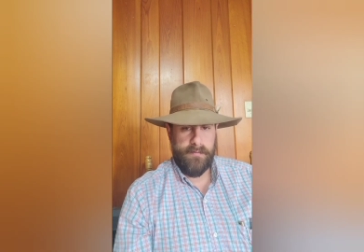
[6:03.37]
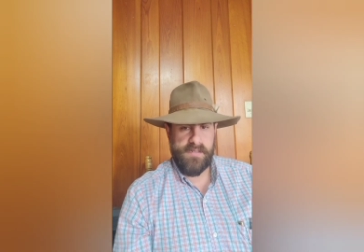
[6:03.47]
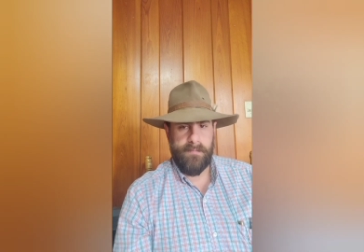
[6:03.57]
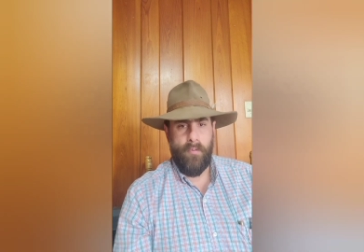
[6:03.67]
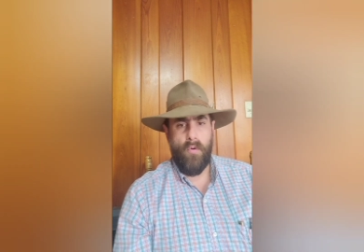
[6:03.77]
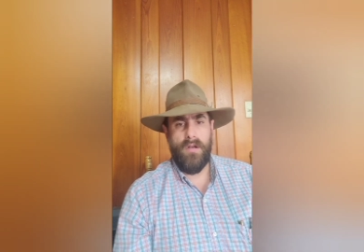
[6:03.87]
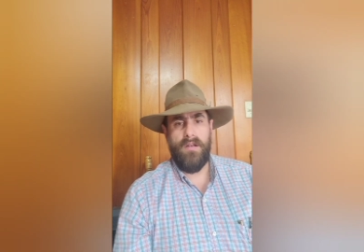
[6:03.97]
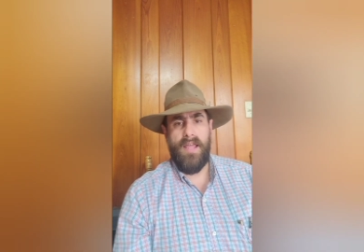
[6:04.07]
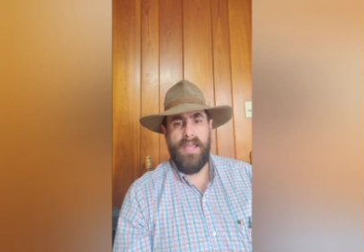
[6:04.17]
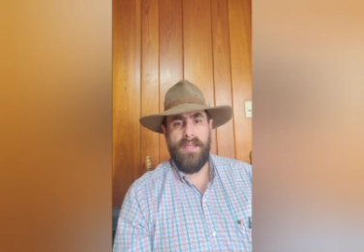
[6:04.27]

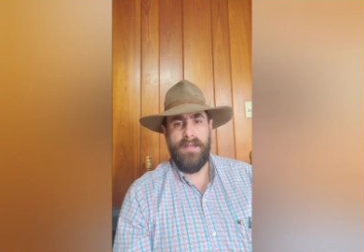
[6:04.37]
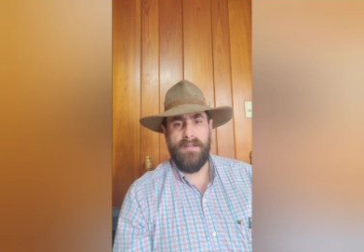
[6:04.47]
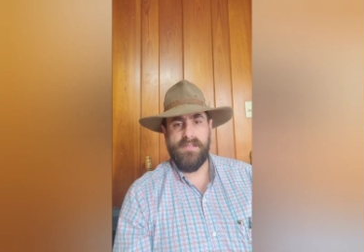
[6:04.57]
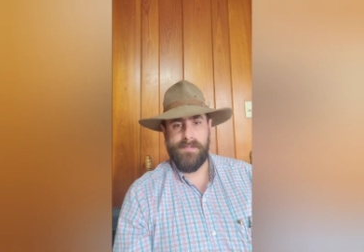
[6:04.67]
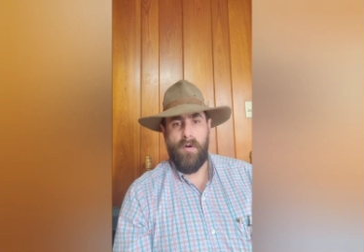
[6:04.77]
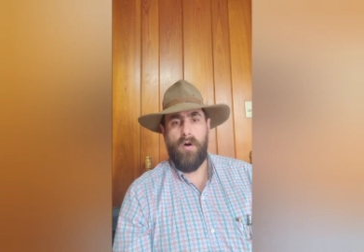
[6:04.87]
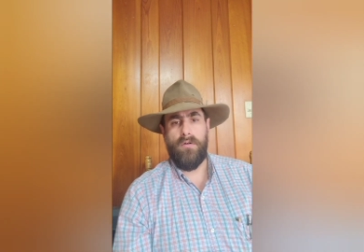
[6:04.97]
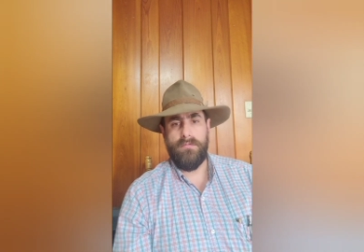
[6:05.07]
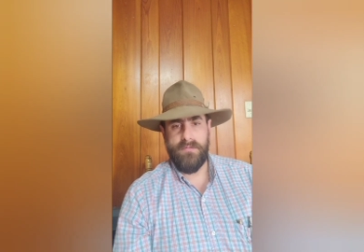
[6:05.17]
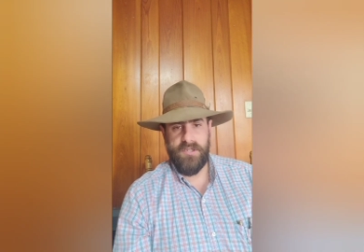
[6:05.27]
support a uh,
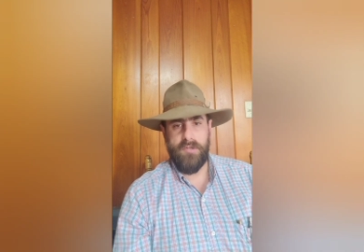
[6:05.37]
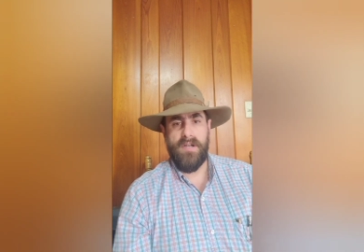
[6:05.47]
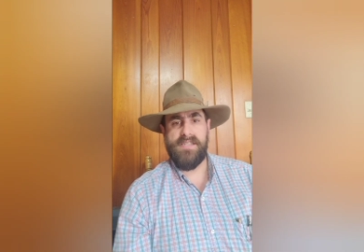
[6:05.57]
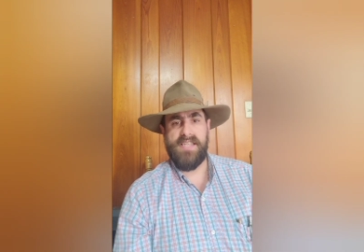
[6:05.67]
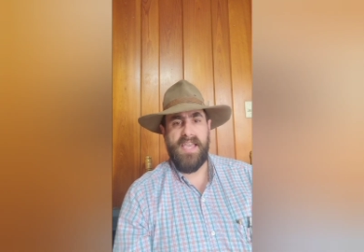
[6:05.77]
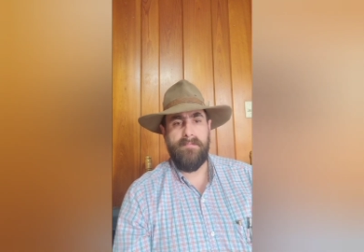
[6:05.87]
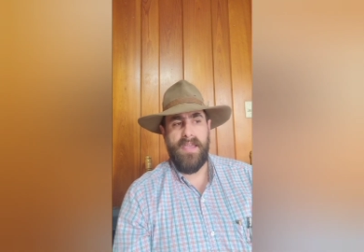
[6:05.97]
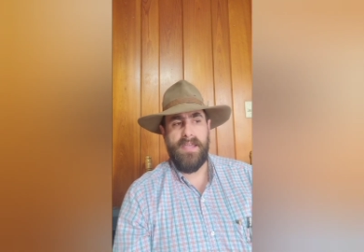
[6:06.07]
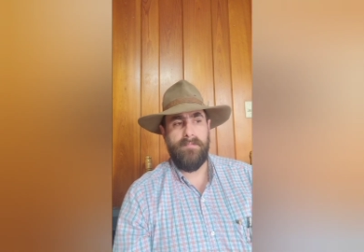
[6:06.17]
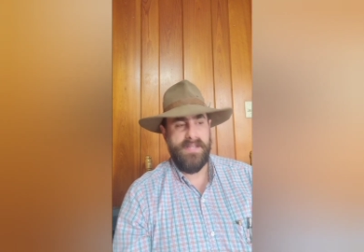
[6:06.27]
small USA made